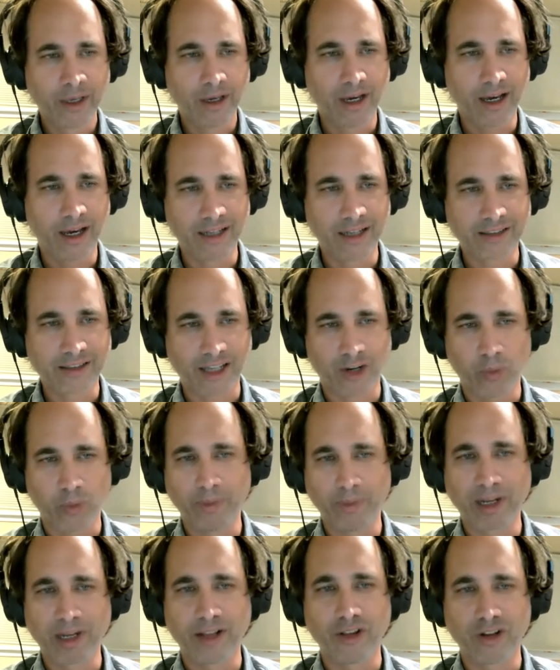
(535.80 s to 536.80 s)
uh entitled
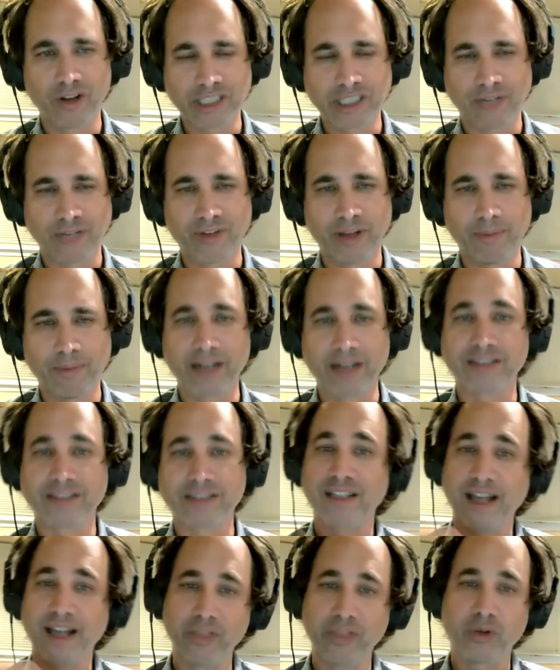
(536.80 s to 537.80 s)
"Women in Longevity
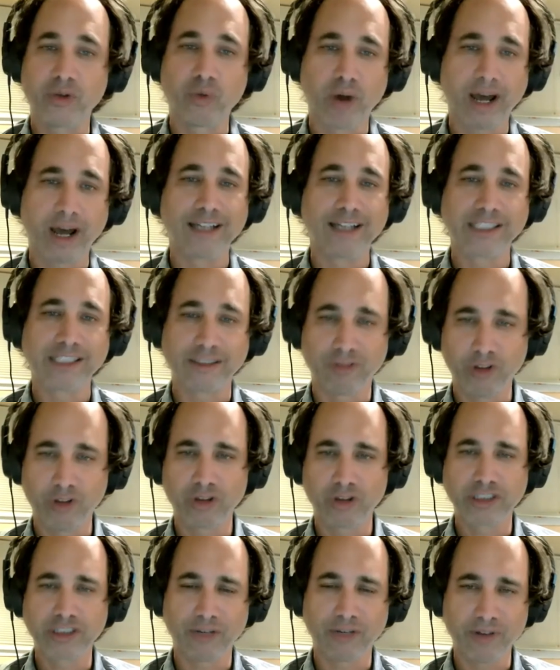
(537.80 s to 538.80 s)
Medicine and the Rise of the
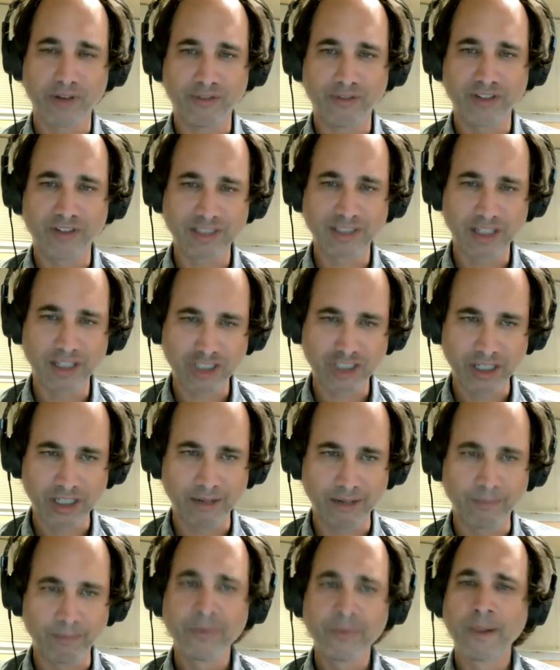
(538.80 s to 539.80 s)
Longevity
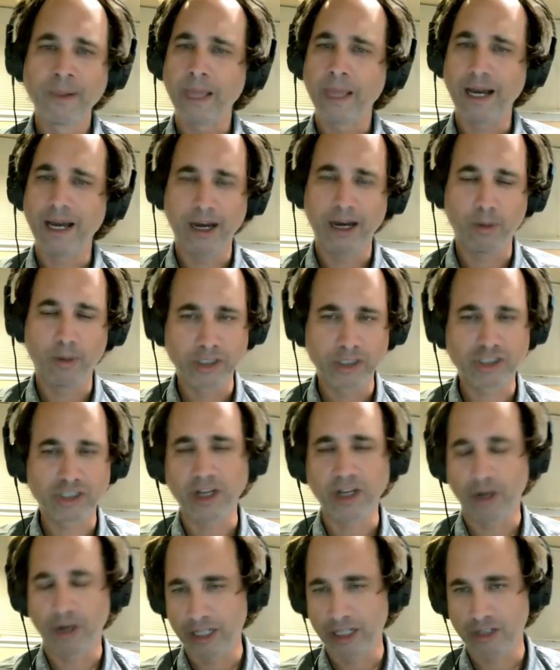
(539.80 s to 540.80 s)
Physician," uh, which you
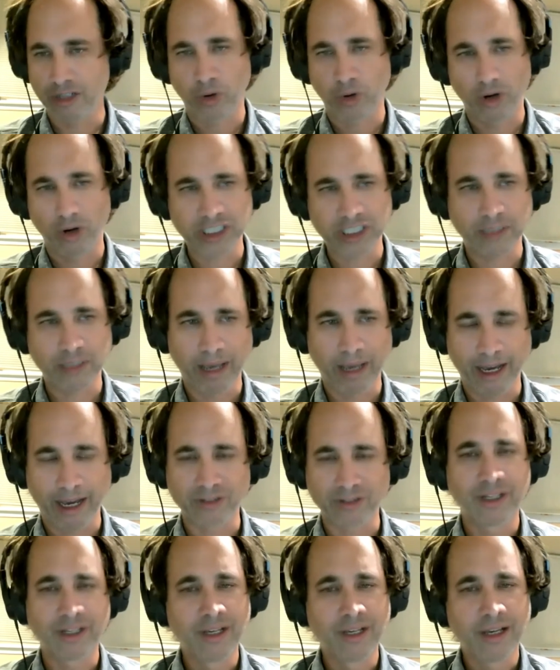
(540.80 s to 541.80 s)
know it talks
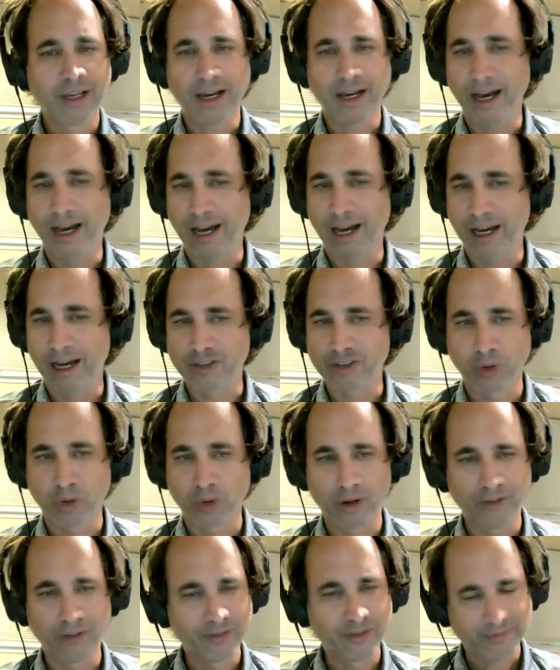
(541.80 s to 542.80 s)
about uh,
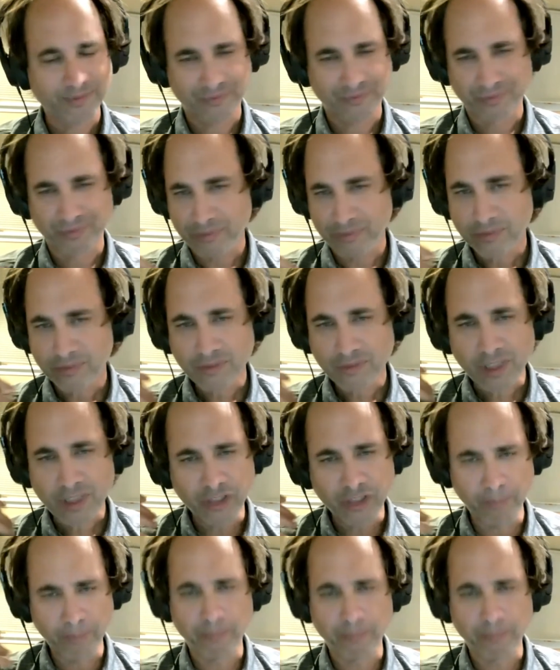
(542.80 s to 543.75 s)
sort of the